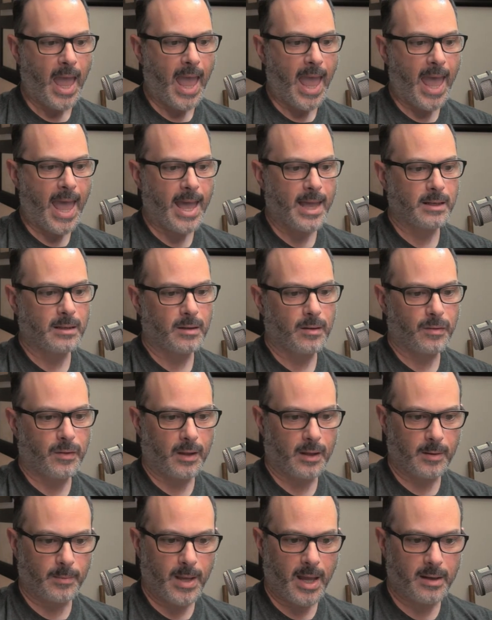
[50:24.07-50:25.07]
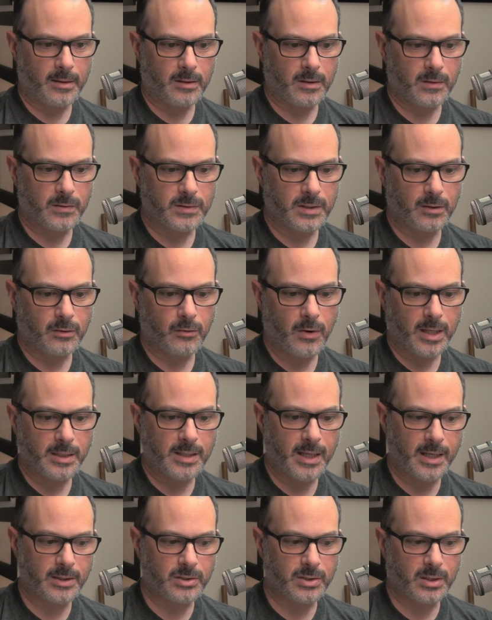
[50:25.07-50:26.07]
and think about using
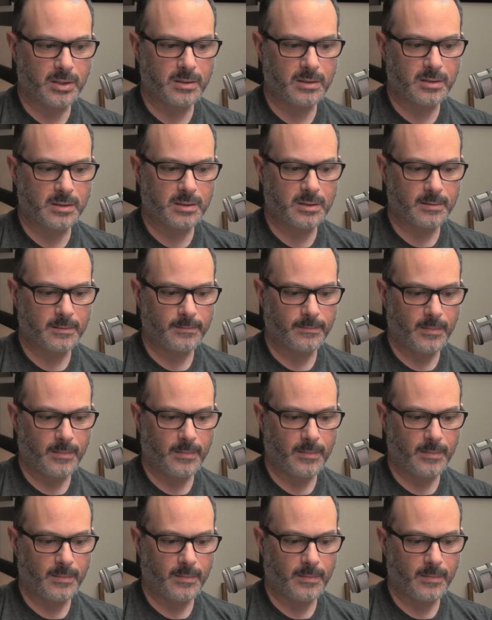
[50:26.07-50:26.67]
gradations